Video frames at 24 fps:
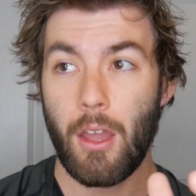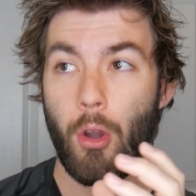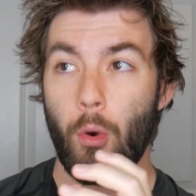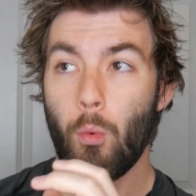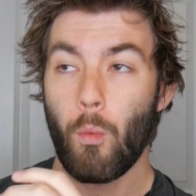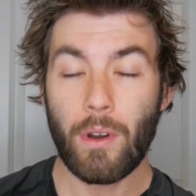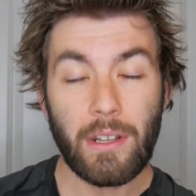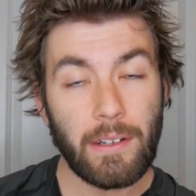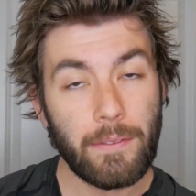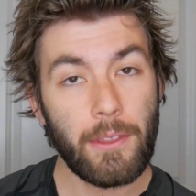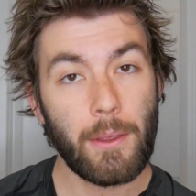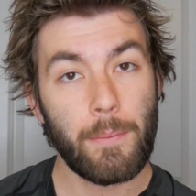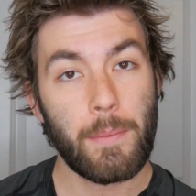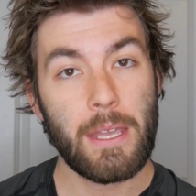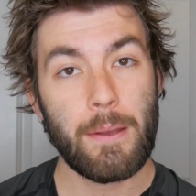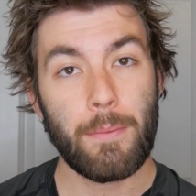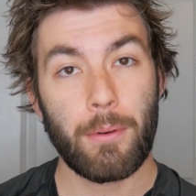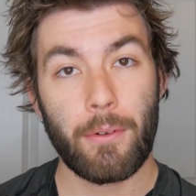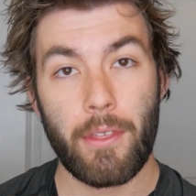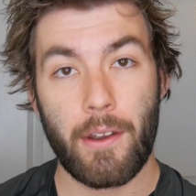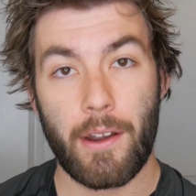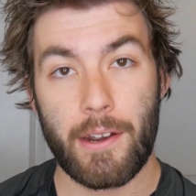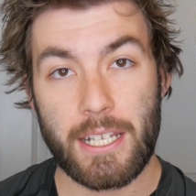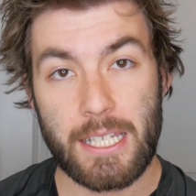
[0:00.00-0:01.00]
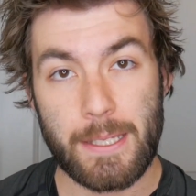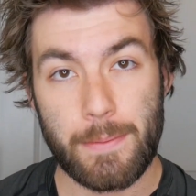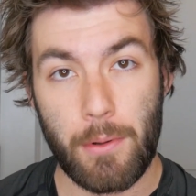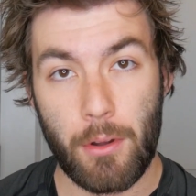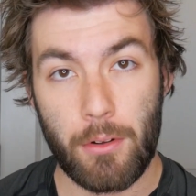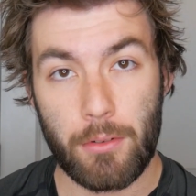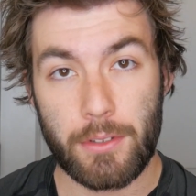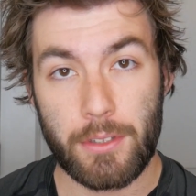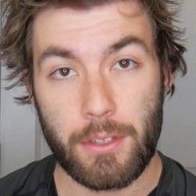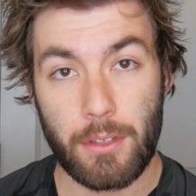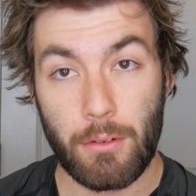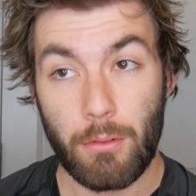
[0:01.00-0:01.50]
One of the people that I
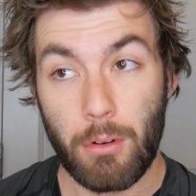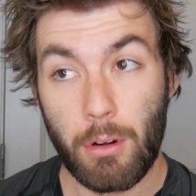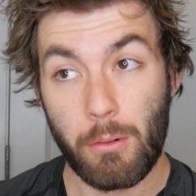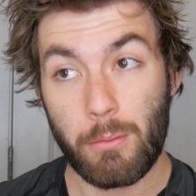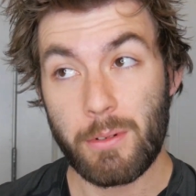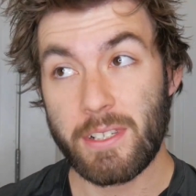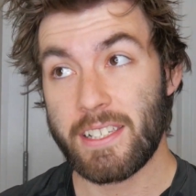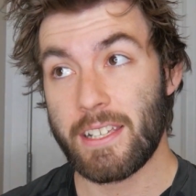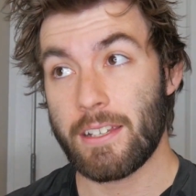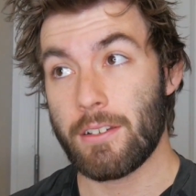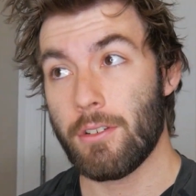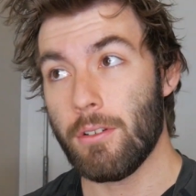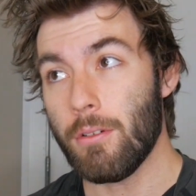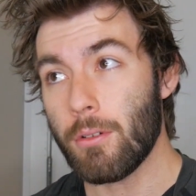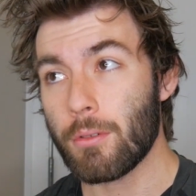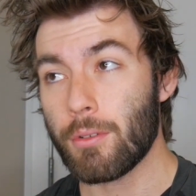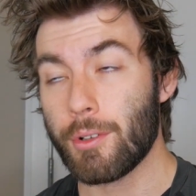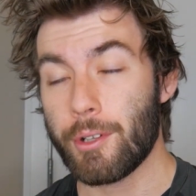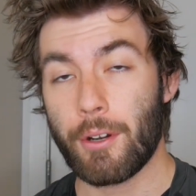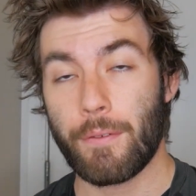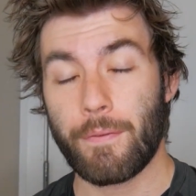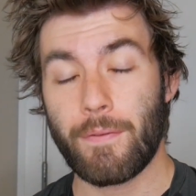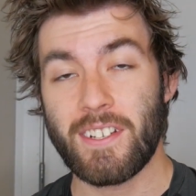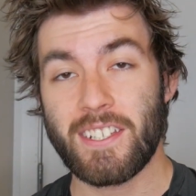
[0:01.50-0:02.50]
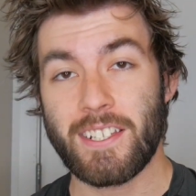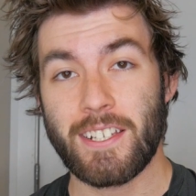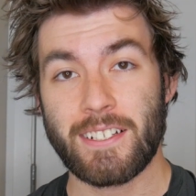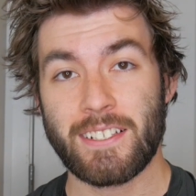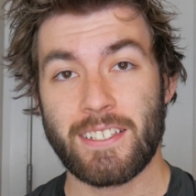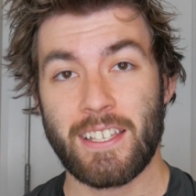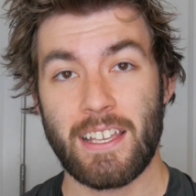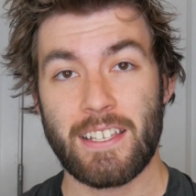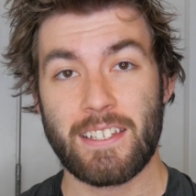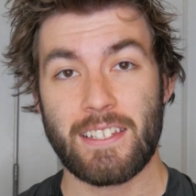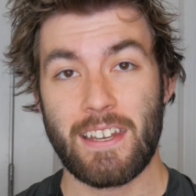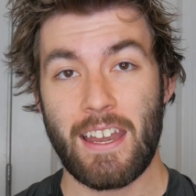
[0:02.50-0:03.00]
spoke to, who was in nuclear
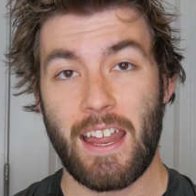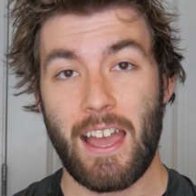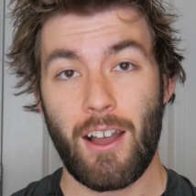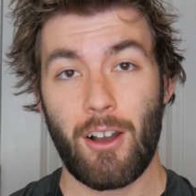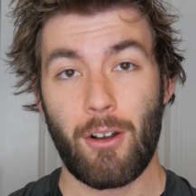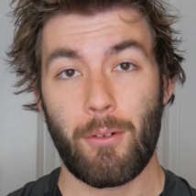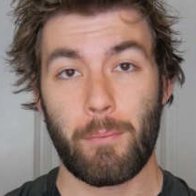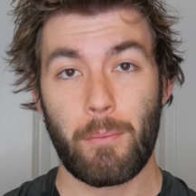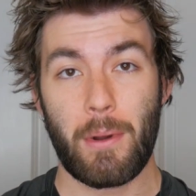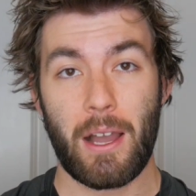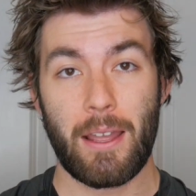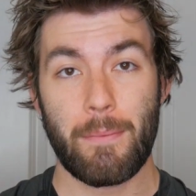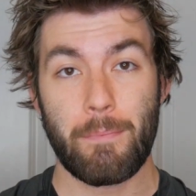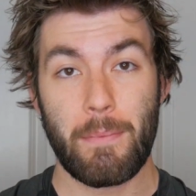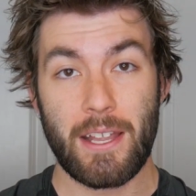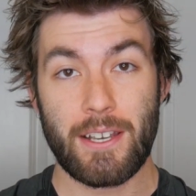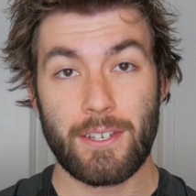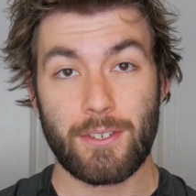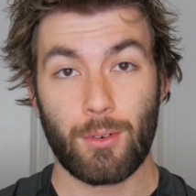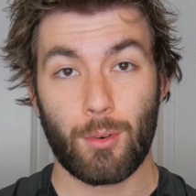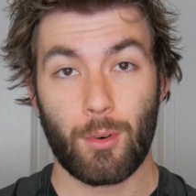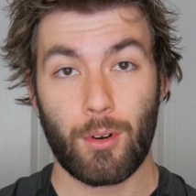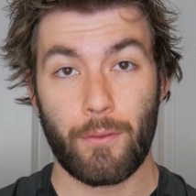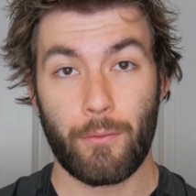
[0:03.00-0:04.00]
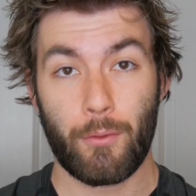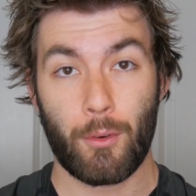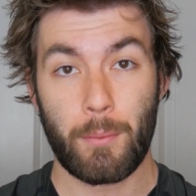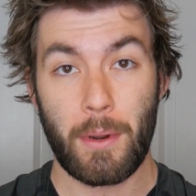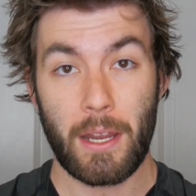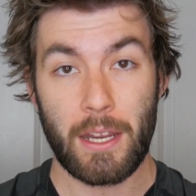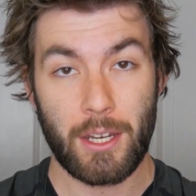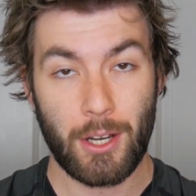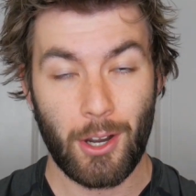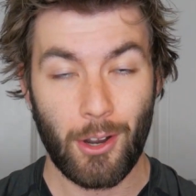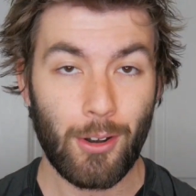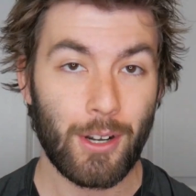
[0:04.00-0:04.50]
physics, is now my mentor for
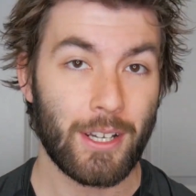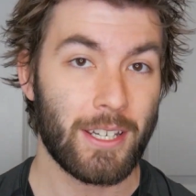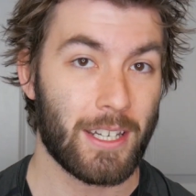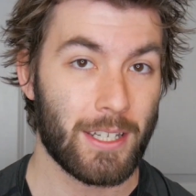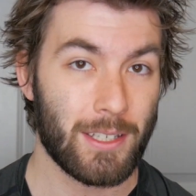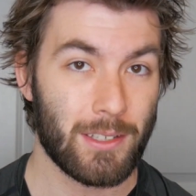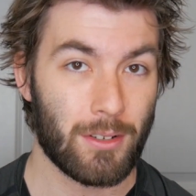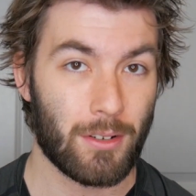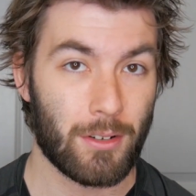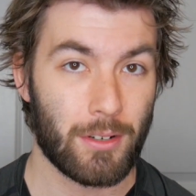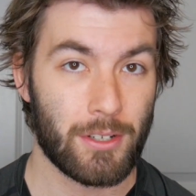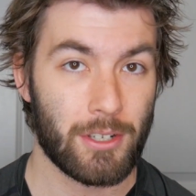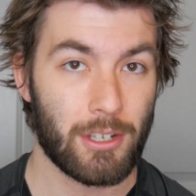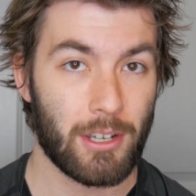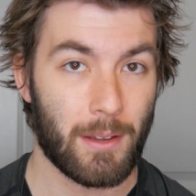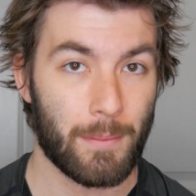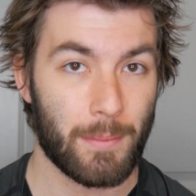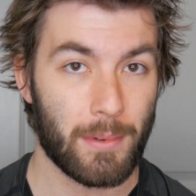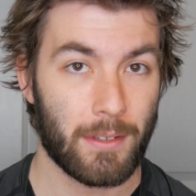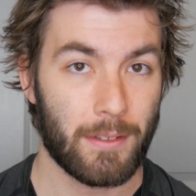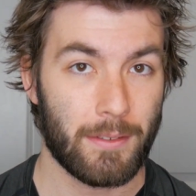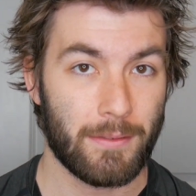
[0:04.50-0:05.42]
my current internship.